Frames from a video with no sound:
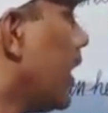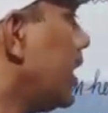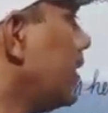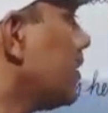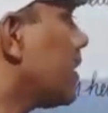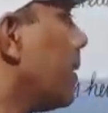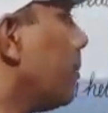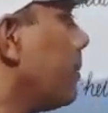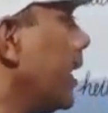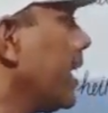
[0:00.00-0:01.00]
words
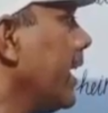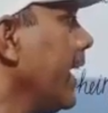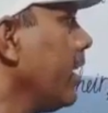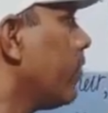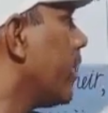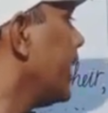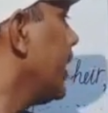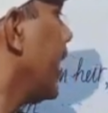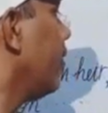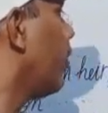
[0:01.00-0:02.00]
beginning
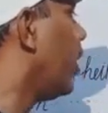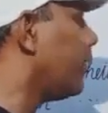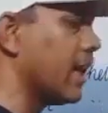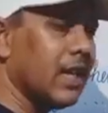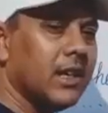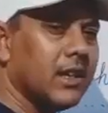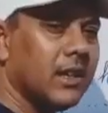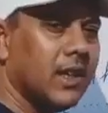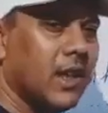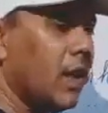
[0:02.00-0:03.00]
with a vowel
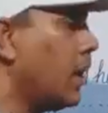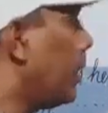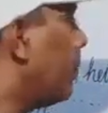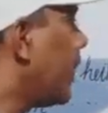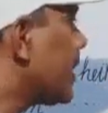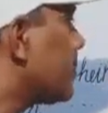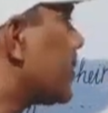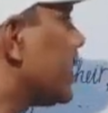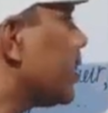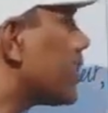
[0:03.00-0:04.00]
but
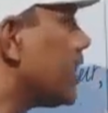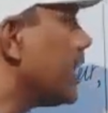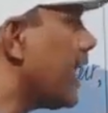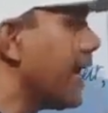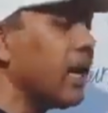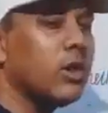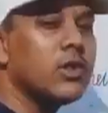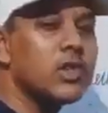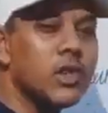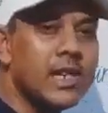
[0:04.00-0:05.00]
producing a
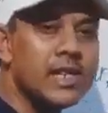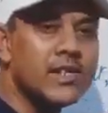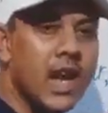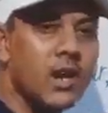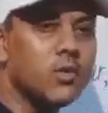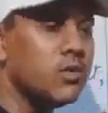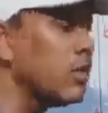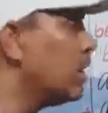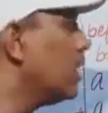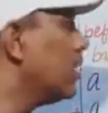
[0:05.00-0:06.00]
consonant
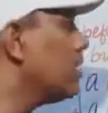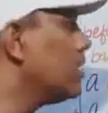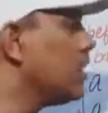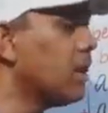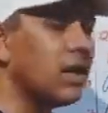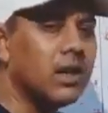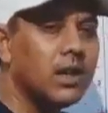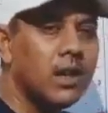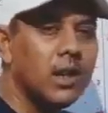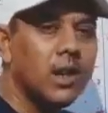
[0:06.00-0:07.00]
sound,
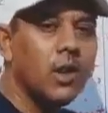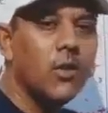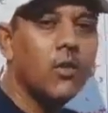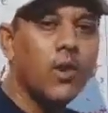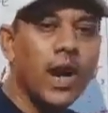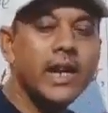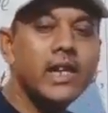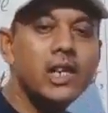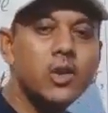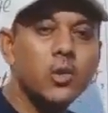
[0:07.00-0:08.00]
ya,
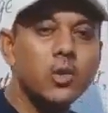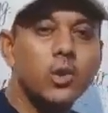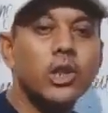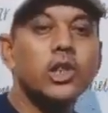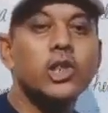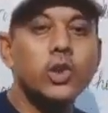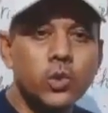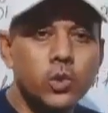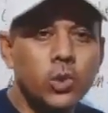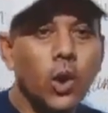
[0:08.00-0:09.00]
yu,
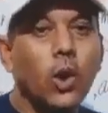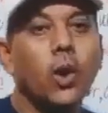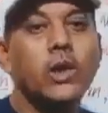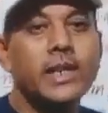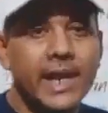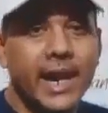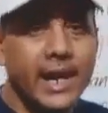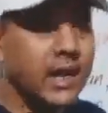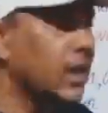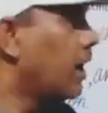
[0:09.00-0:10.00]
you or
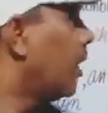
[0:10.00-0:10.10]
yeah.